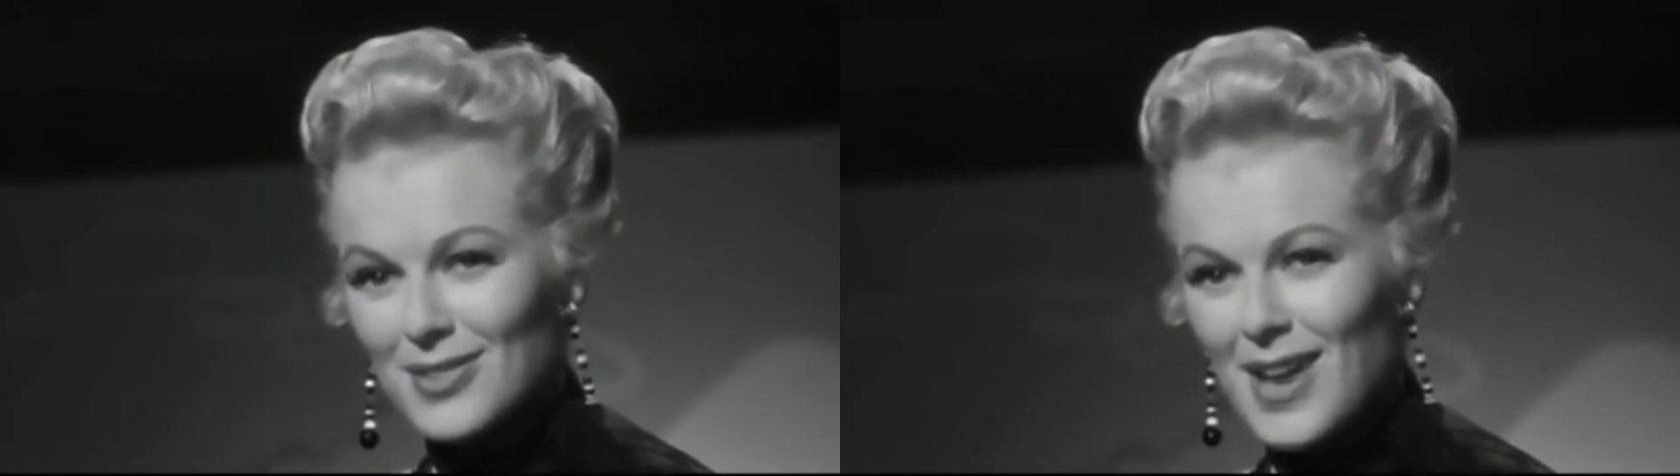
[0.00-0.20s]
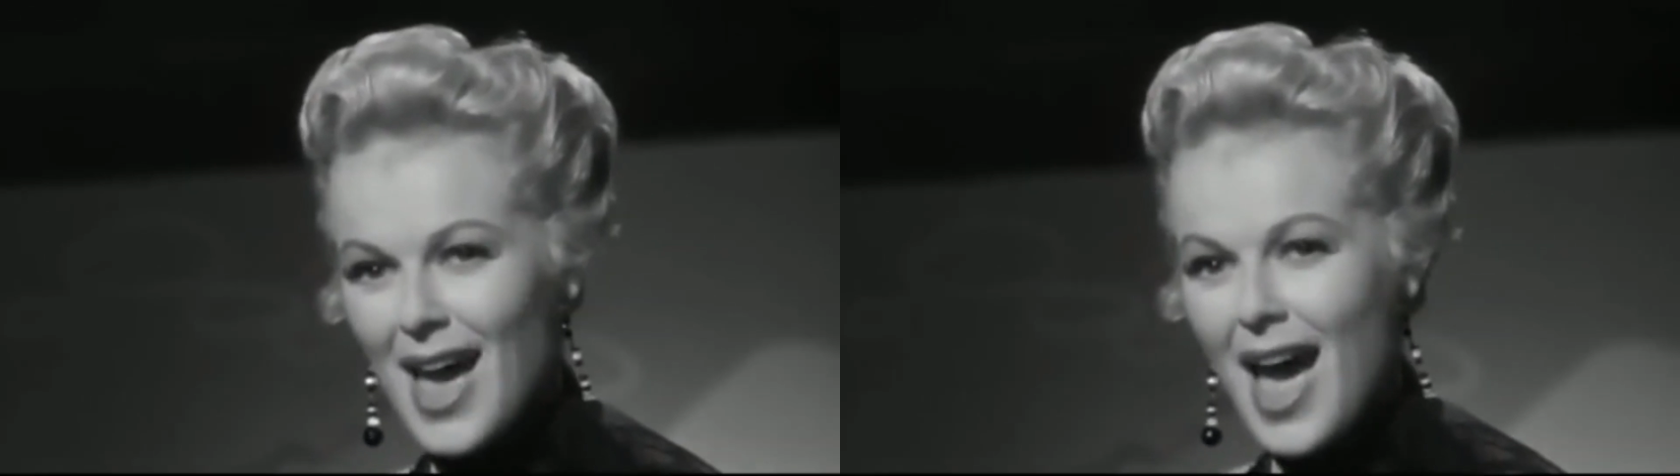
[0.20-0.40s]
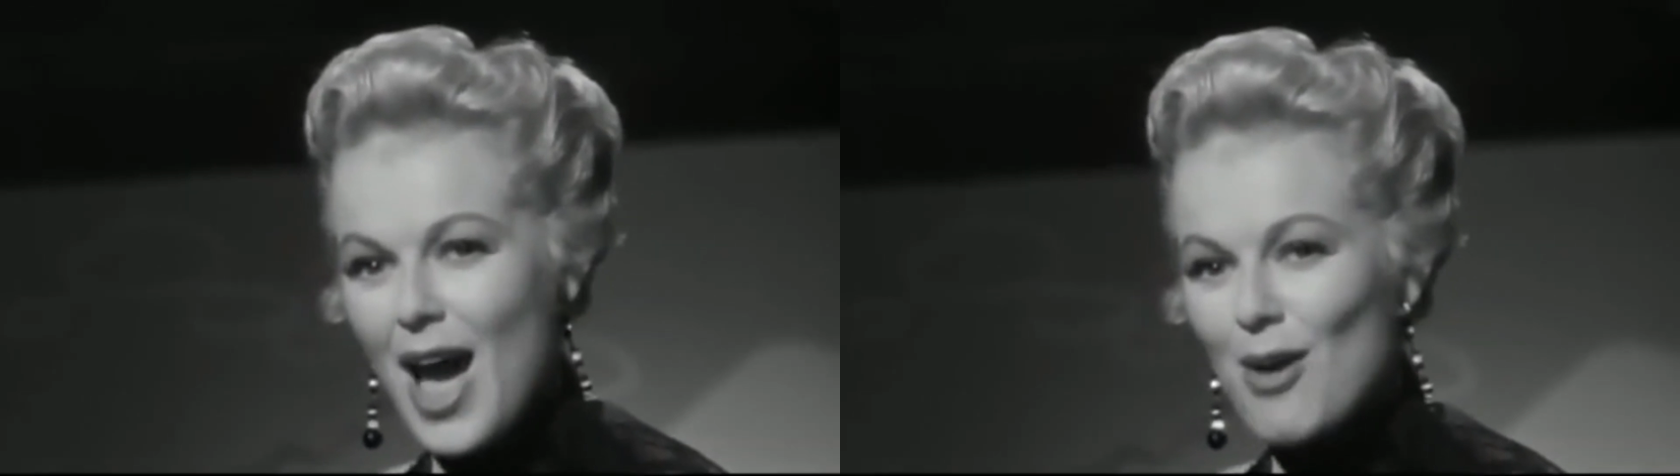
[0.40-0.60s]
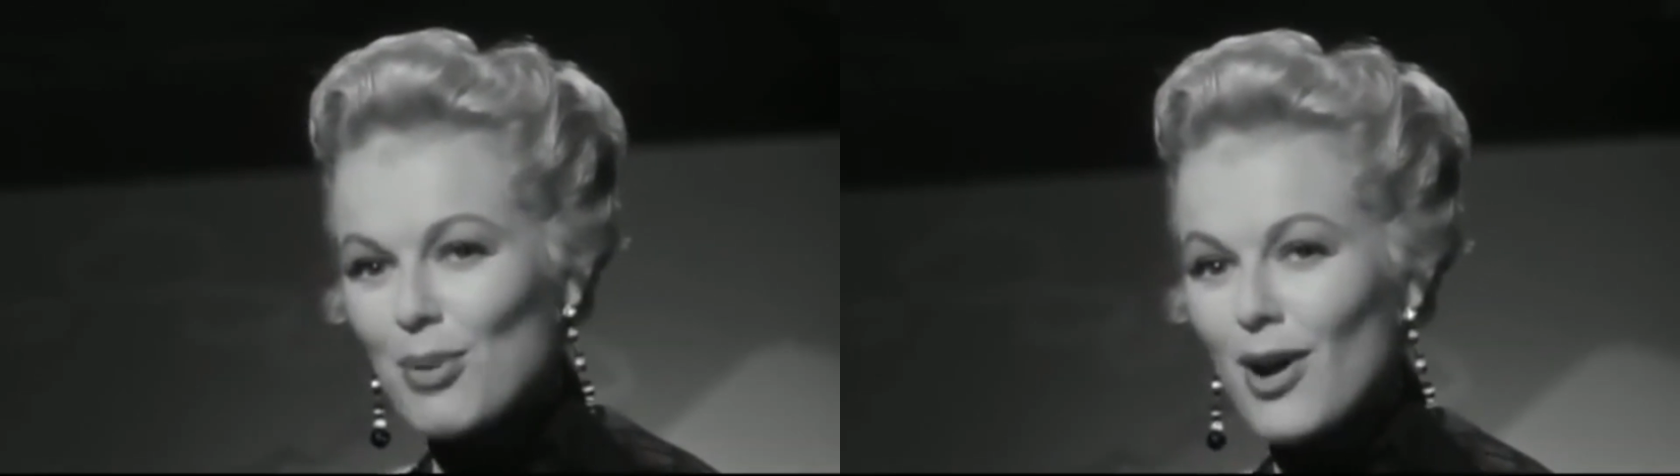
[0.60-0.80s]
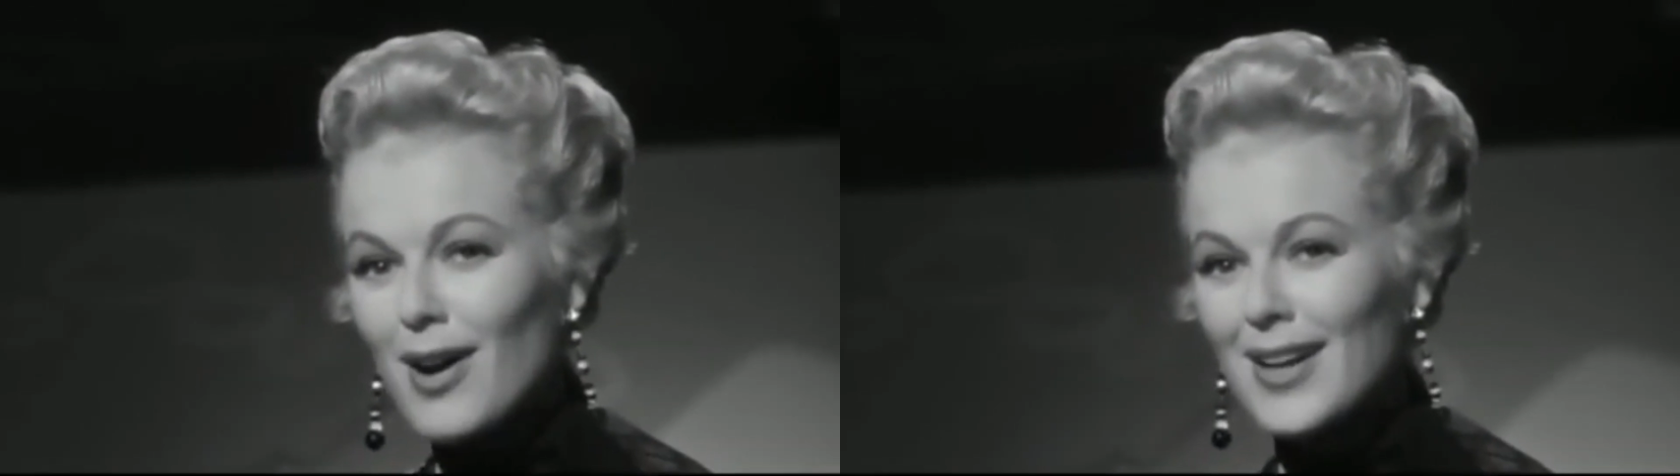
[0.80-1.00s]
much like
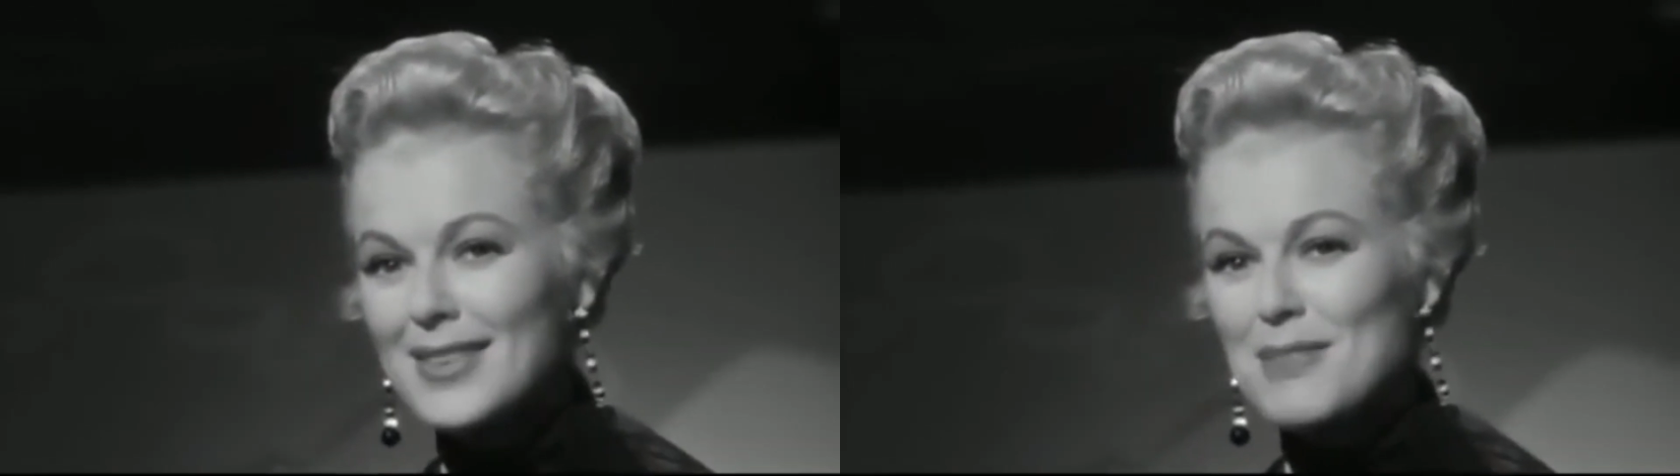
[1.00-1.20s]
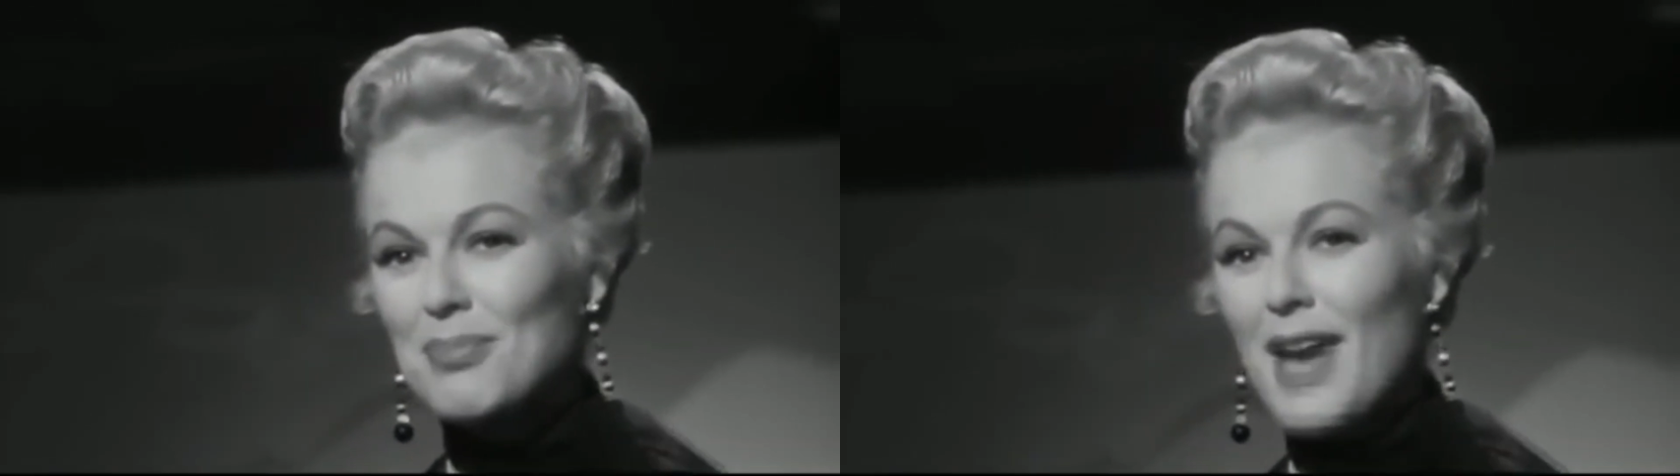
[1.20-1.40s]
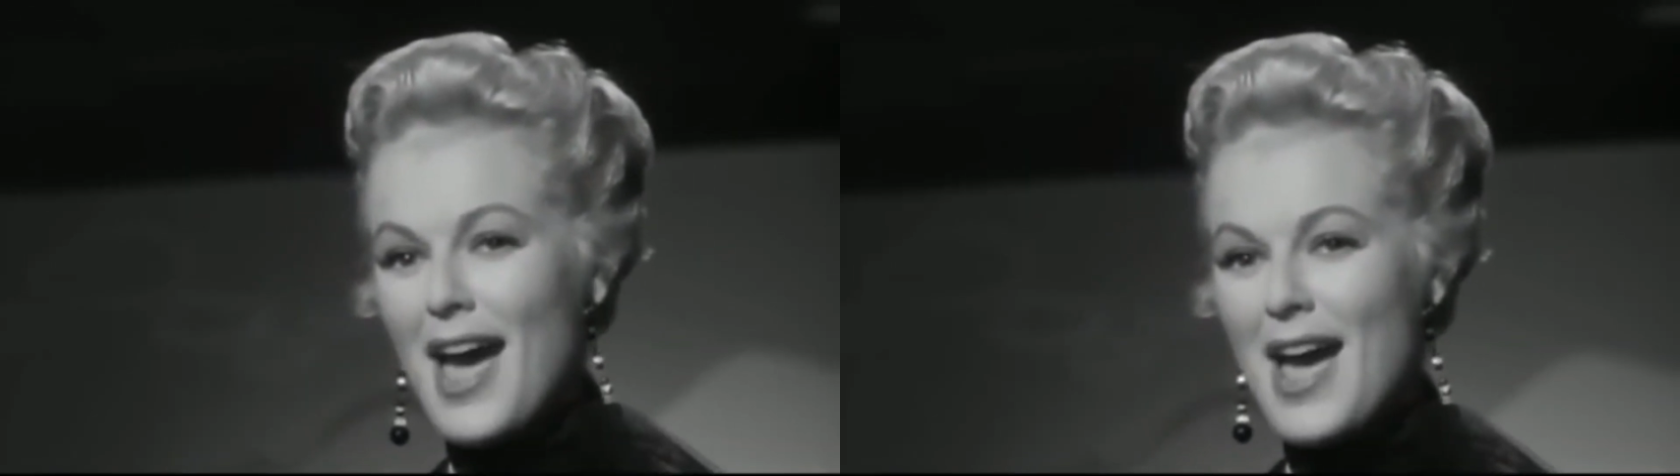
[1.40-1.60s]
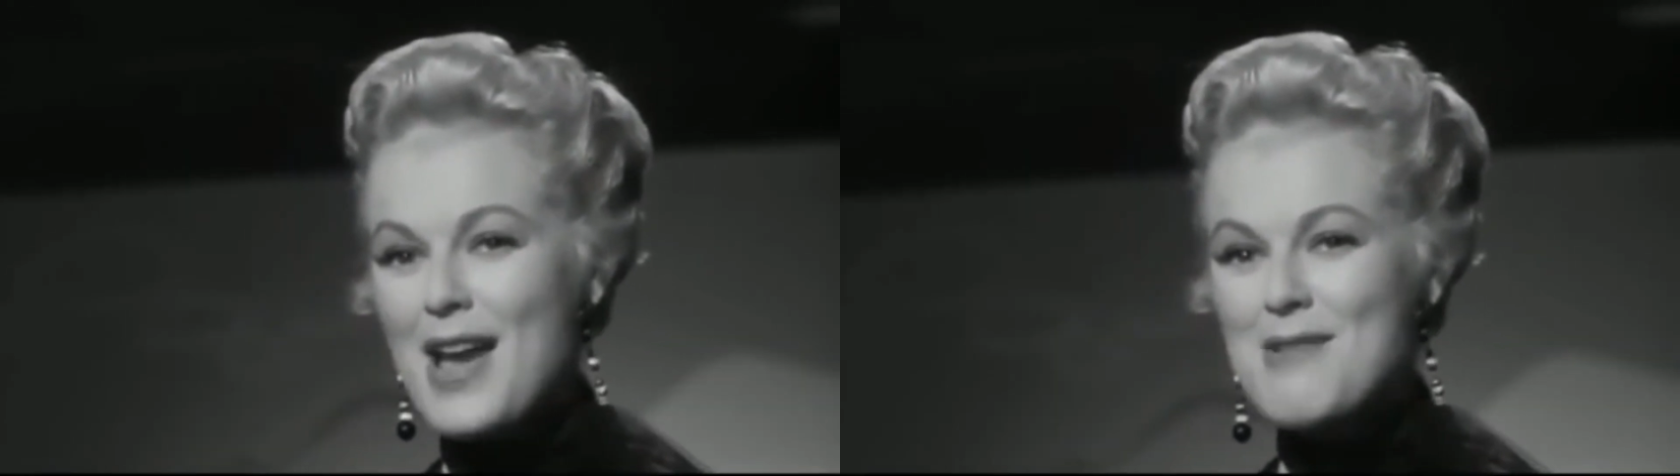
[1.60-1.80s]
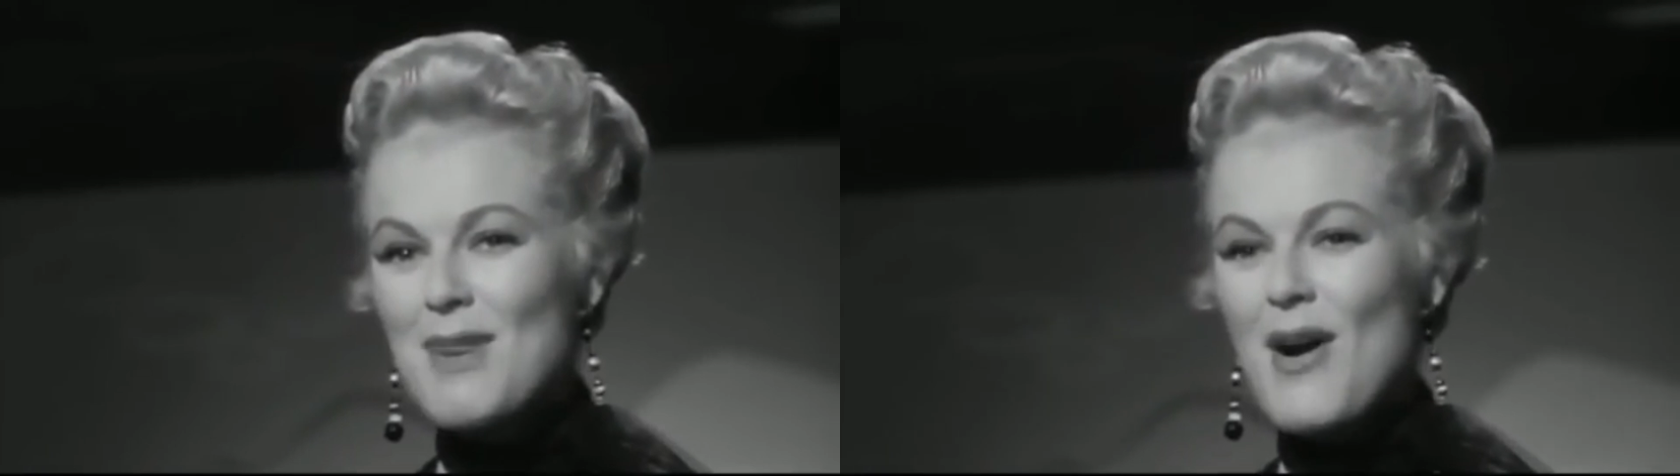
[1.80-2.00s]
Barbara Hale
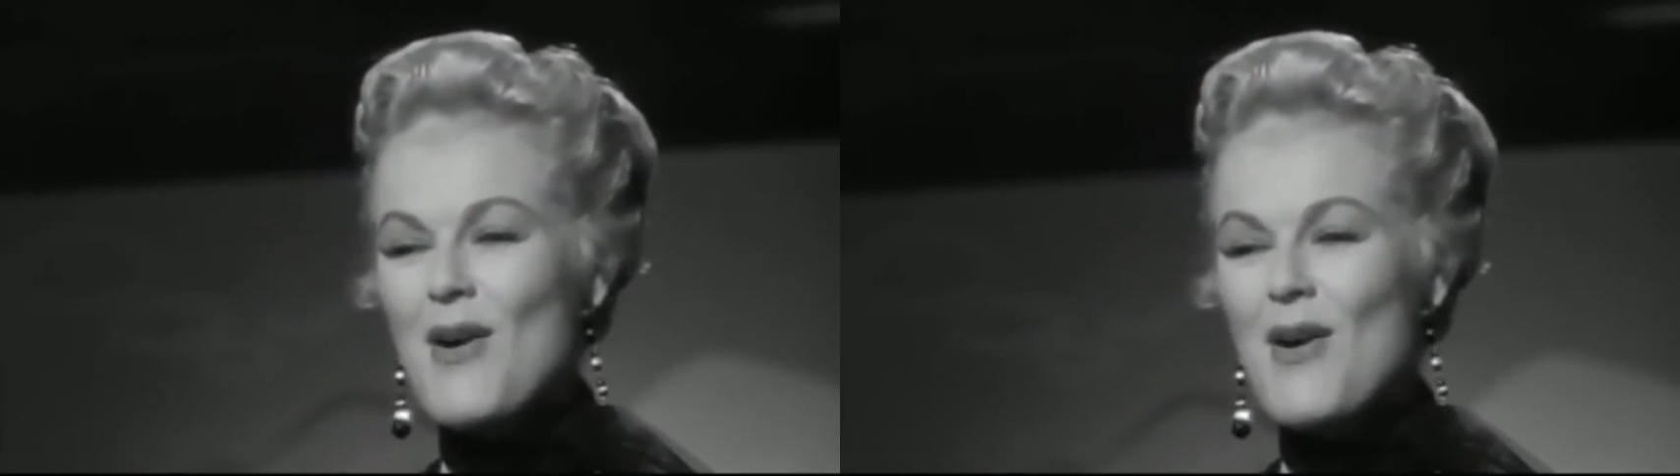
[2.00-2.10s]
herself,